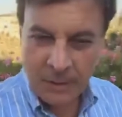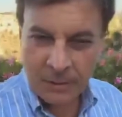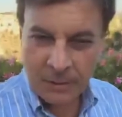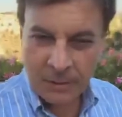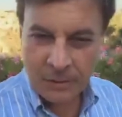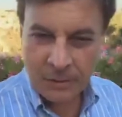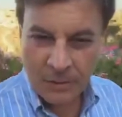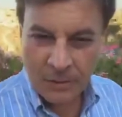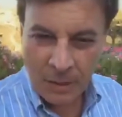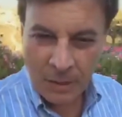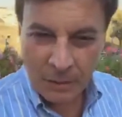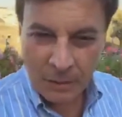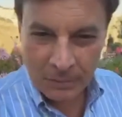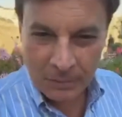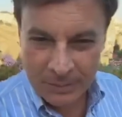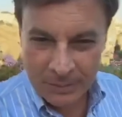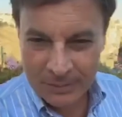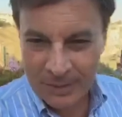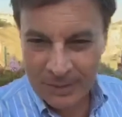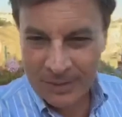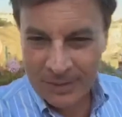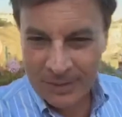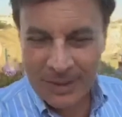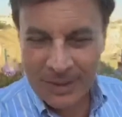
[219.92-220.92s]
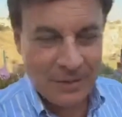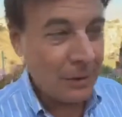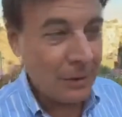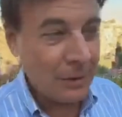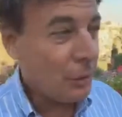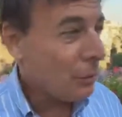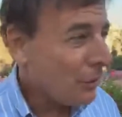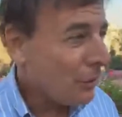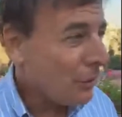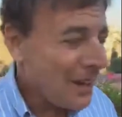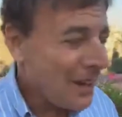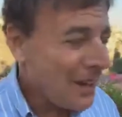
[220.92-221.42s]
So it's a
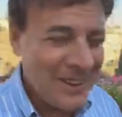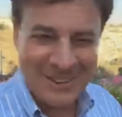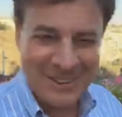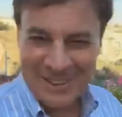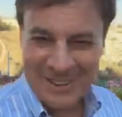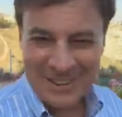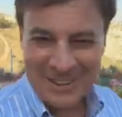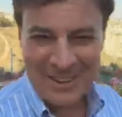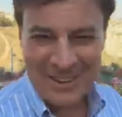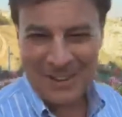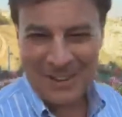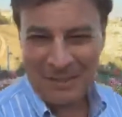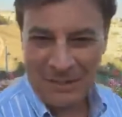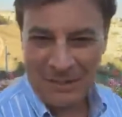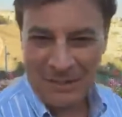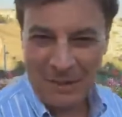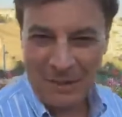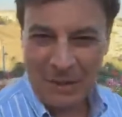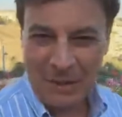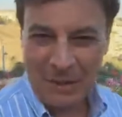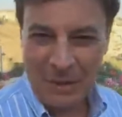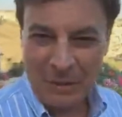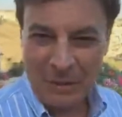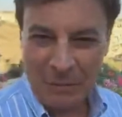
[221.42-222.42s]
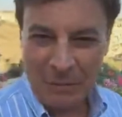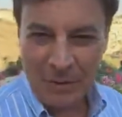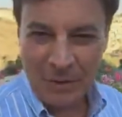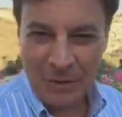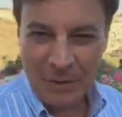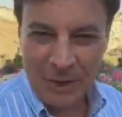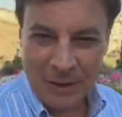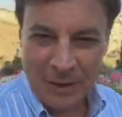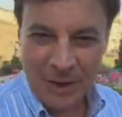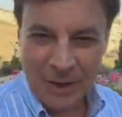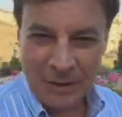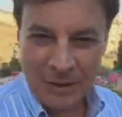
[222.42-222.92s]
crazy thing for
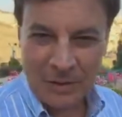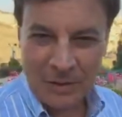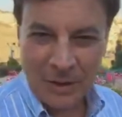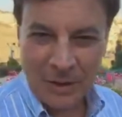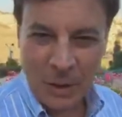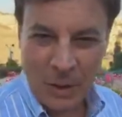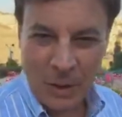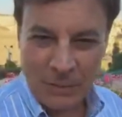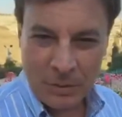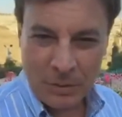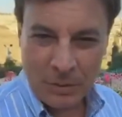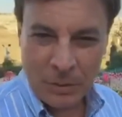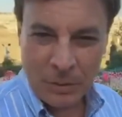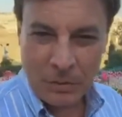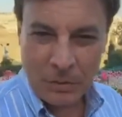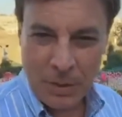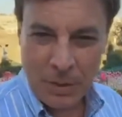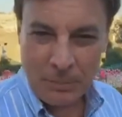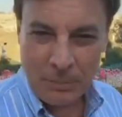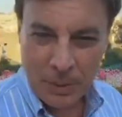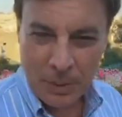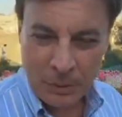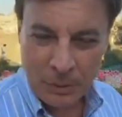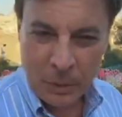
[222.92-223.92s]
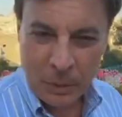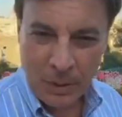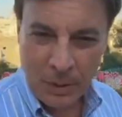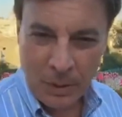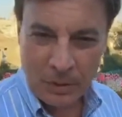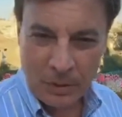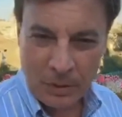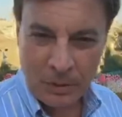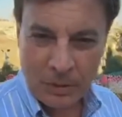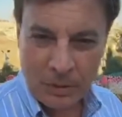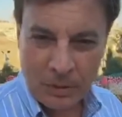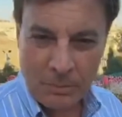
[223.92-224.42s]
the Clintons to go after Trump on
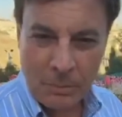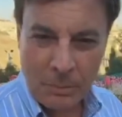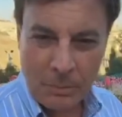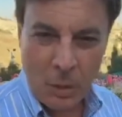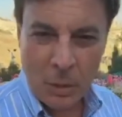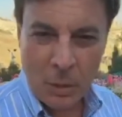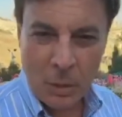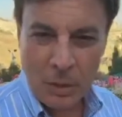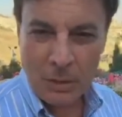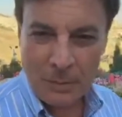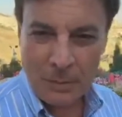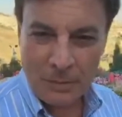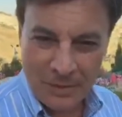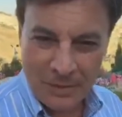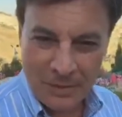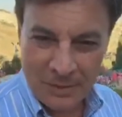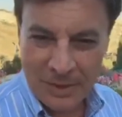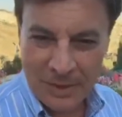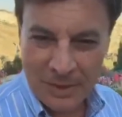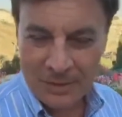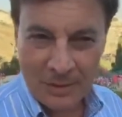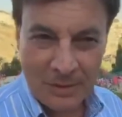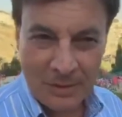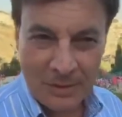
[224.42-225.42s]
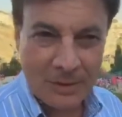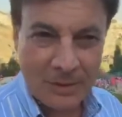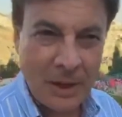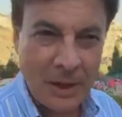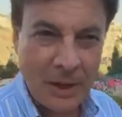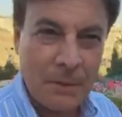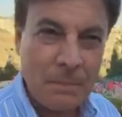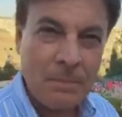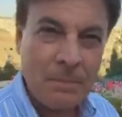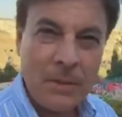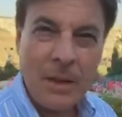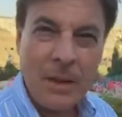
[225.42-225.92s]
questions of moral
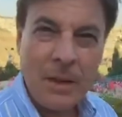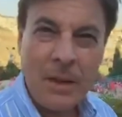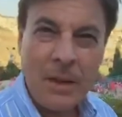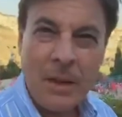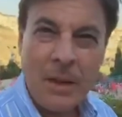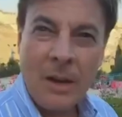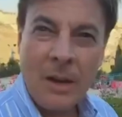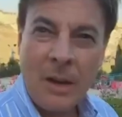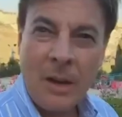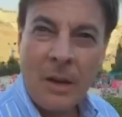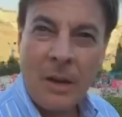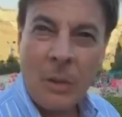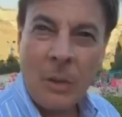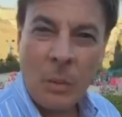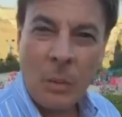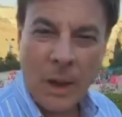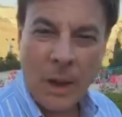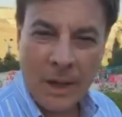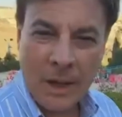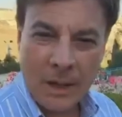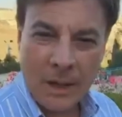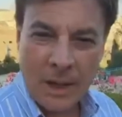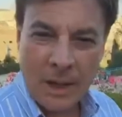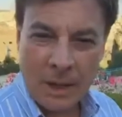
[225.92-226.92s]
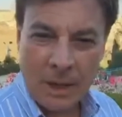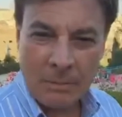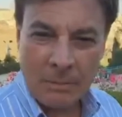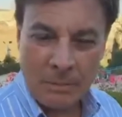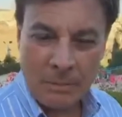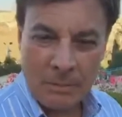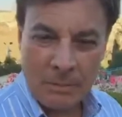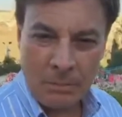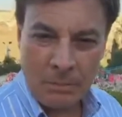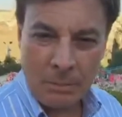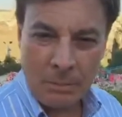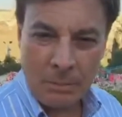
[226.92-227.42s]
decency when
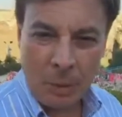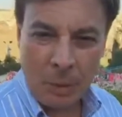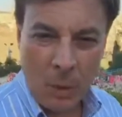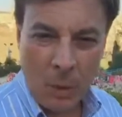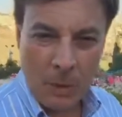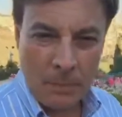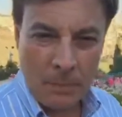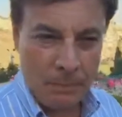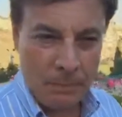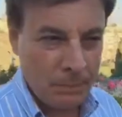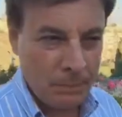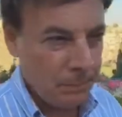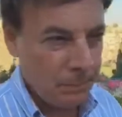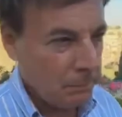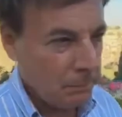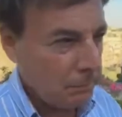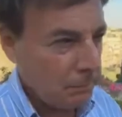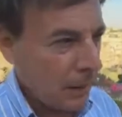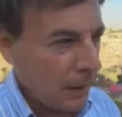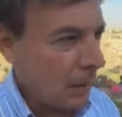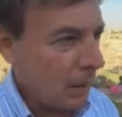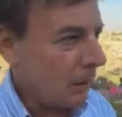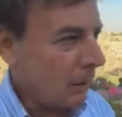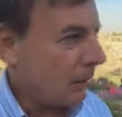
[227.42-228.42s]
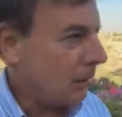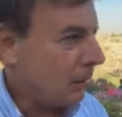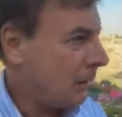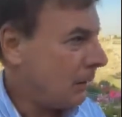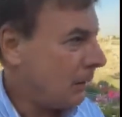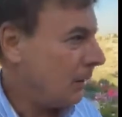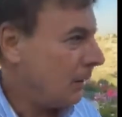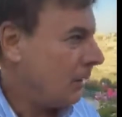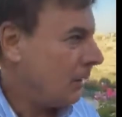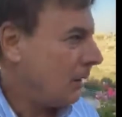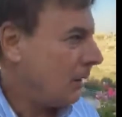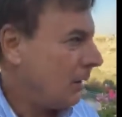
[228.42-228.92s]
poor Bill
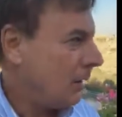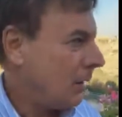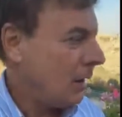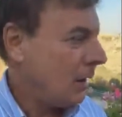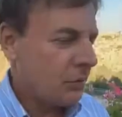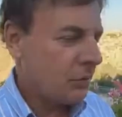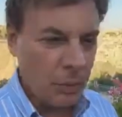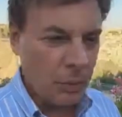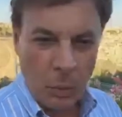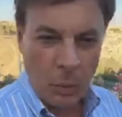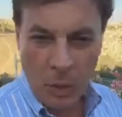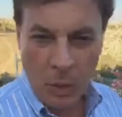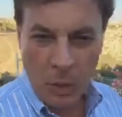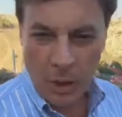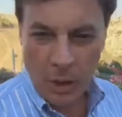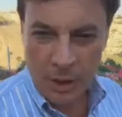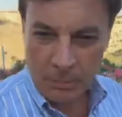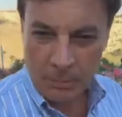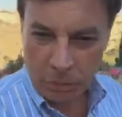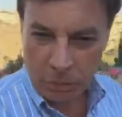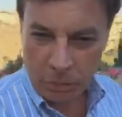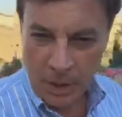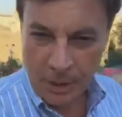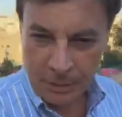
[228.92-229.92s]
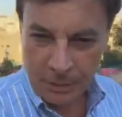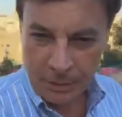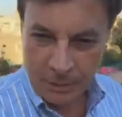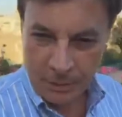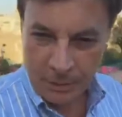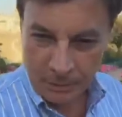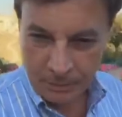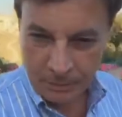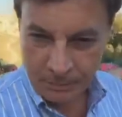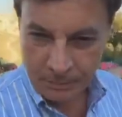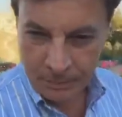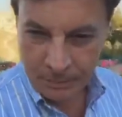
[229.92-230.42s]
is a walking
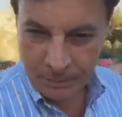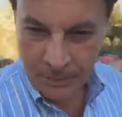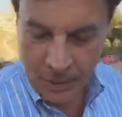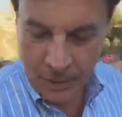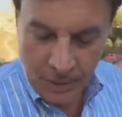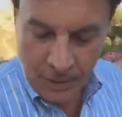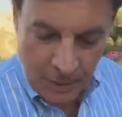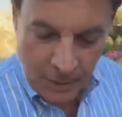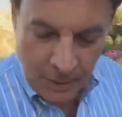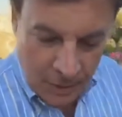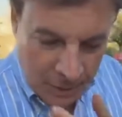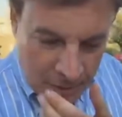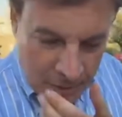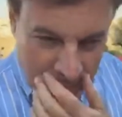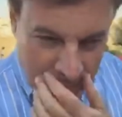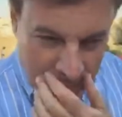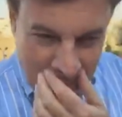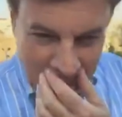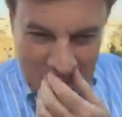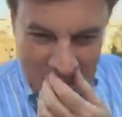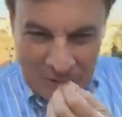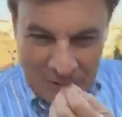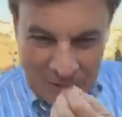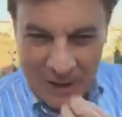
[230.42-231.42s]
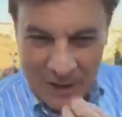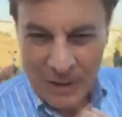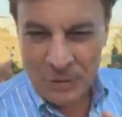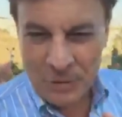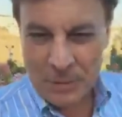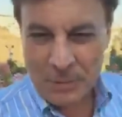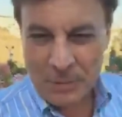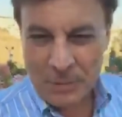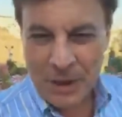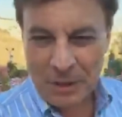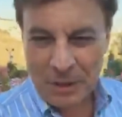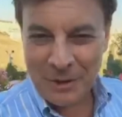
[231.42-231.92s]
brothel. So anyway,
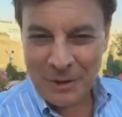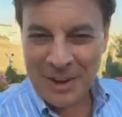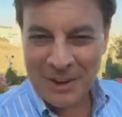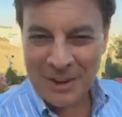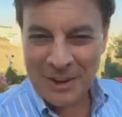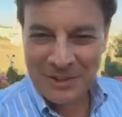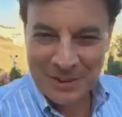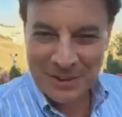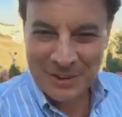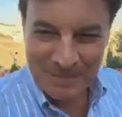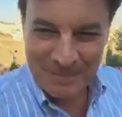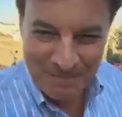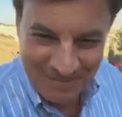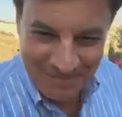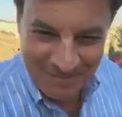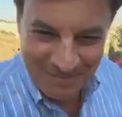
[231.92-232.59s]
those are my thoughts.